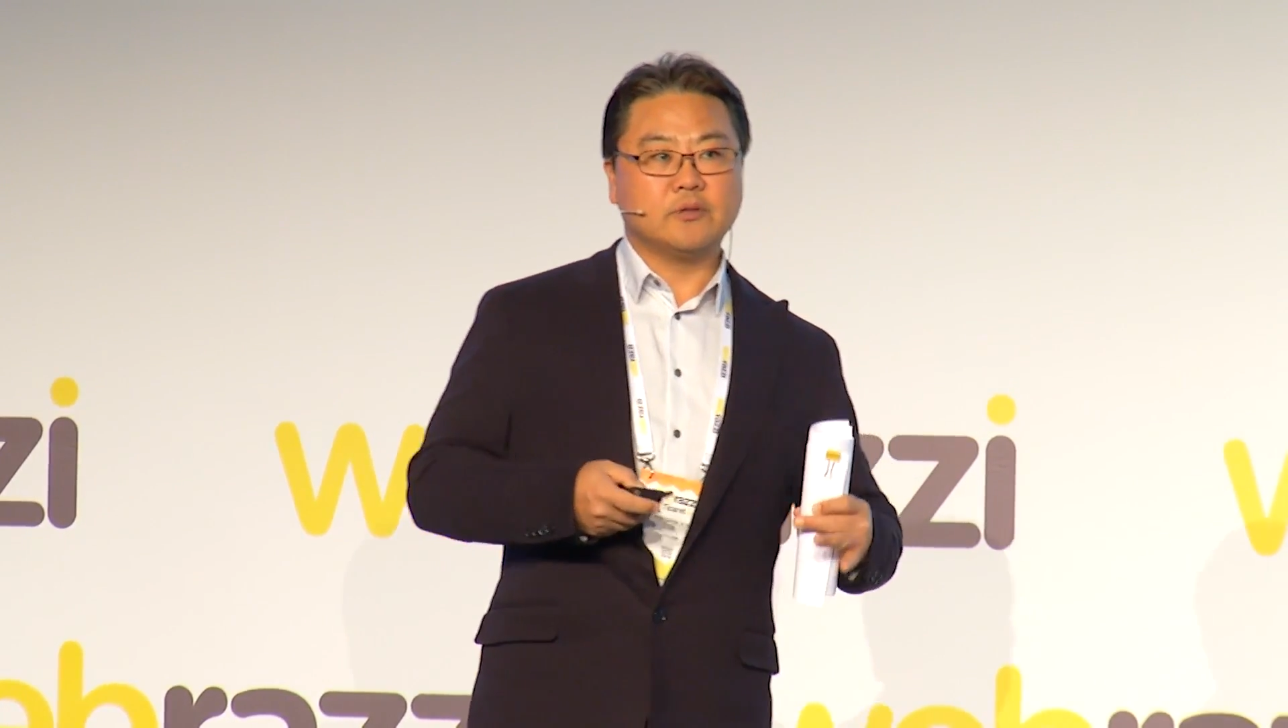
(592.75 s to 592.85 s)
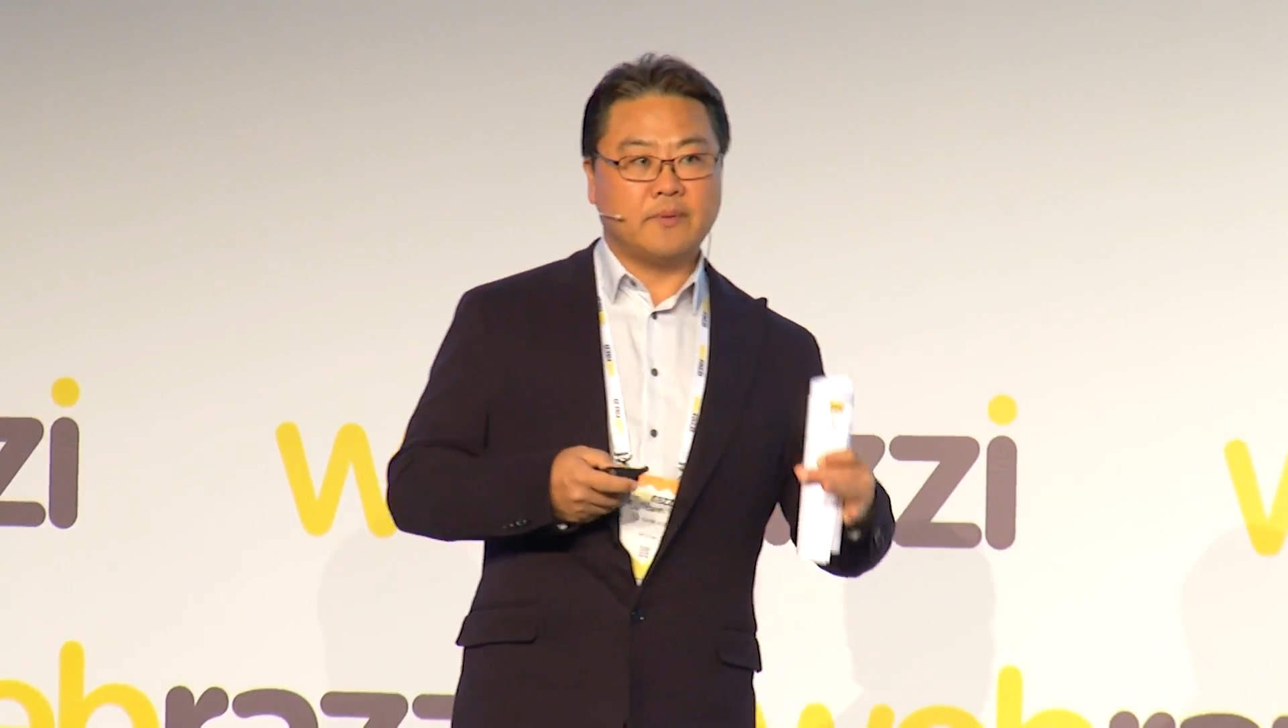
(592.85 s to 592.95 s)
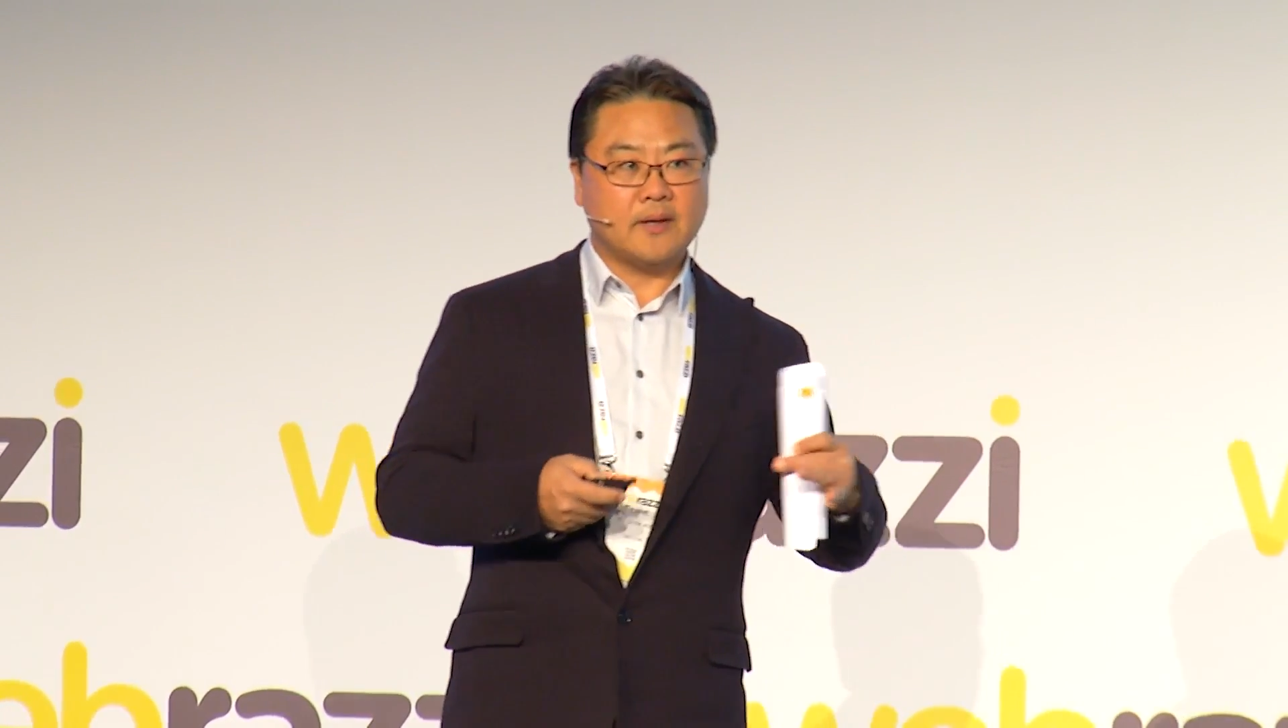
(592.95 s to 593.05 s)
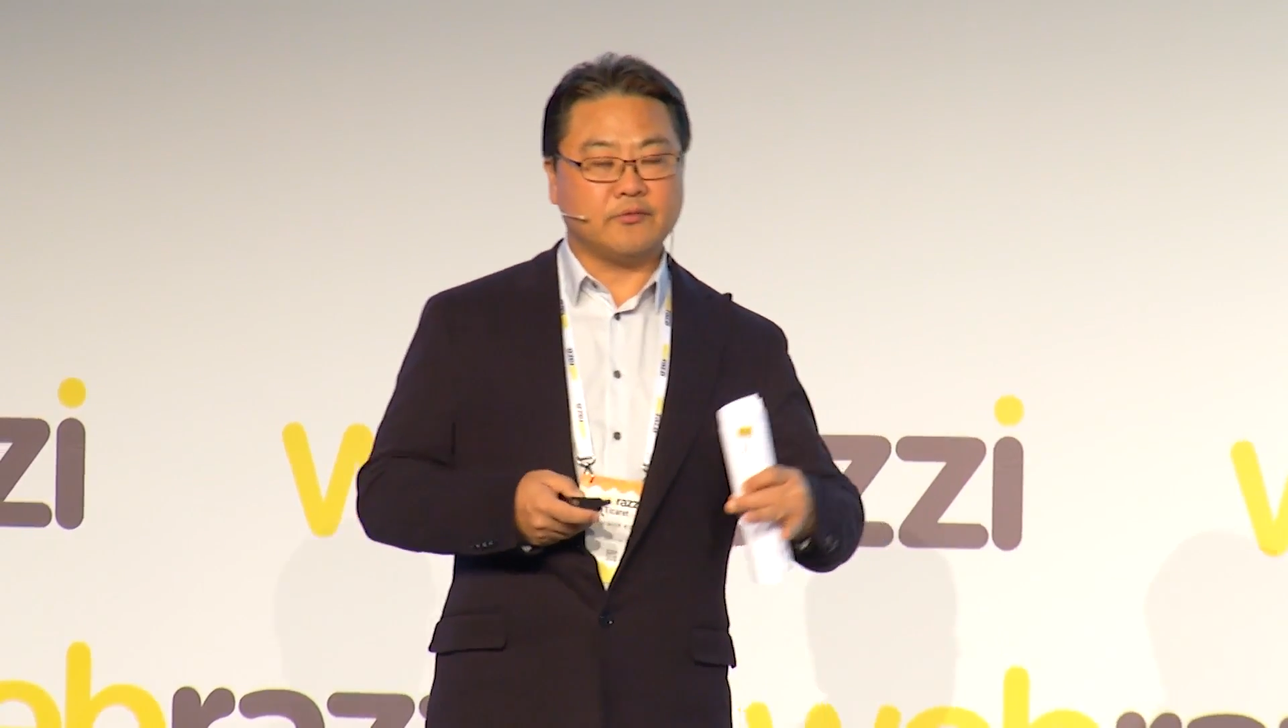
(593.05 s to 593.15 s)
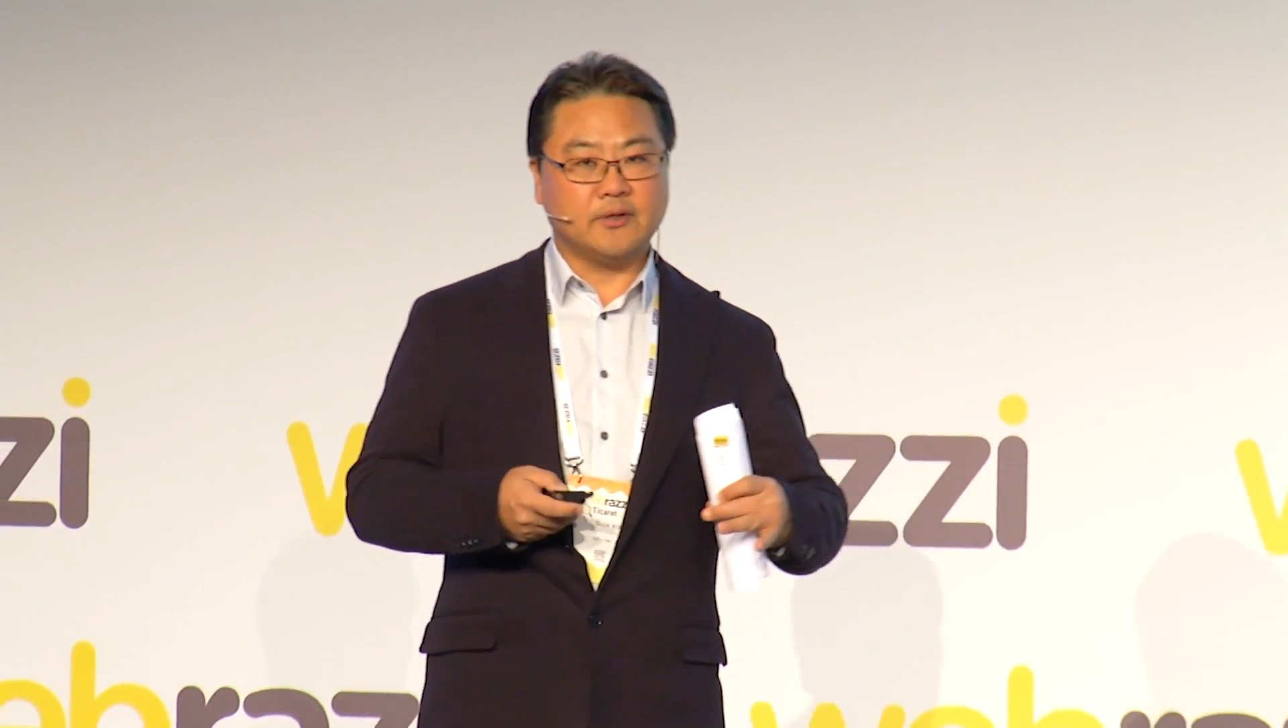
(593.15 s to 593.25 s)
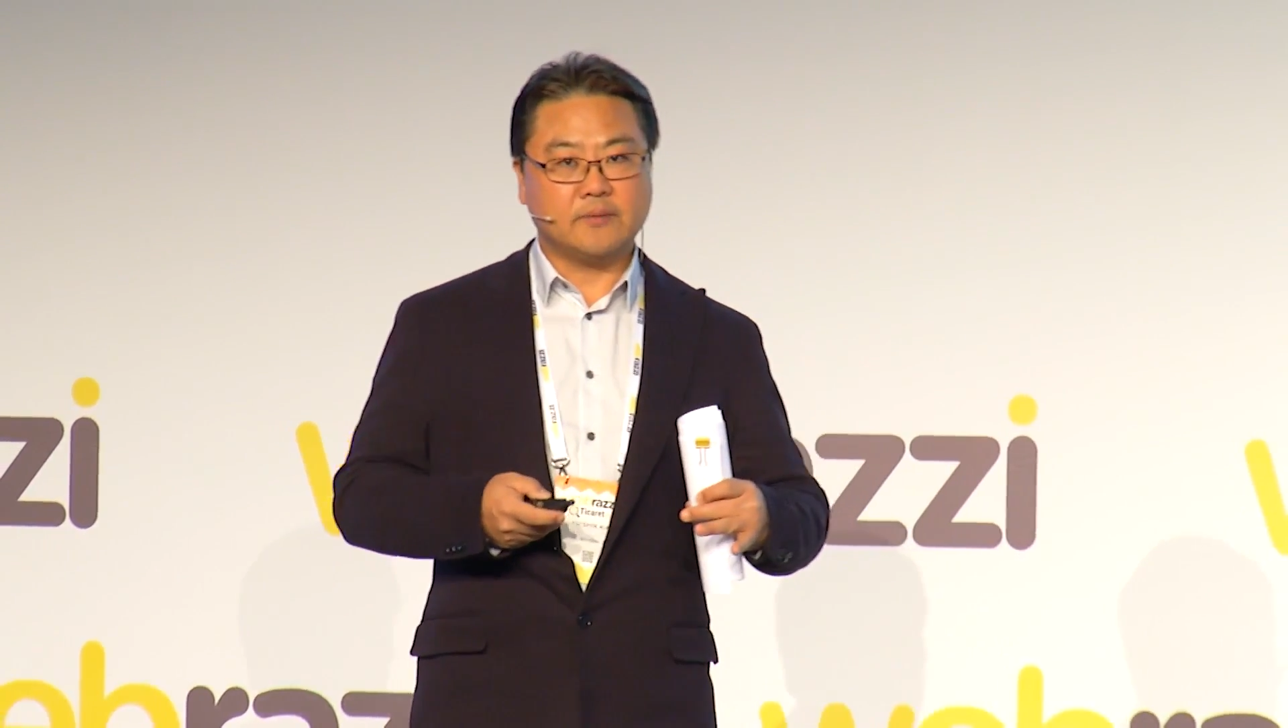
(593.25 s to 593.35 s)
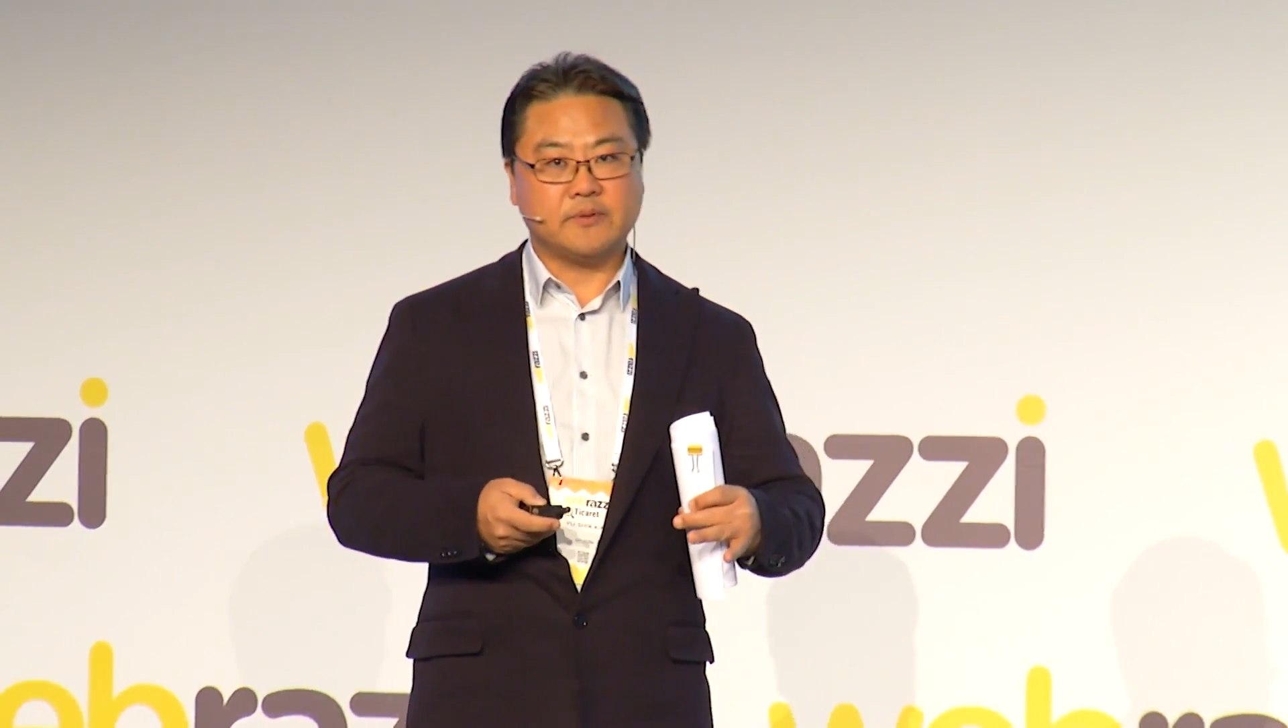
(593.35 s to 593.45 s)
the barrier,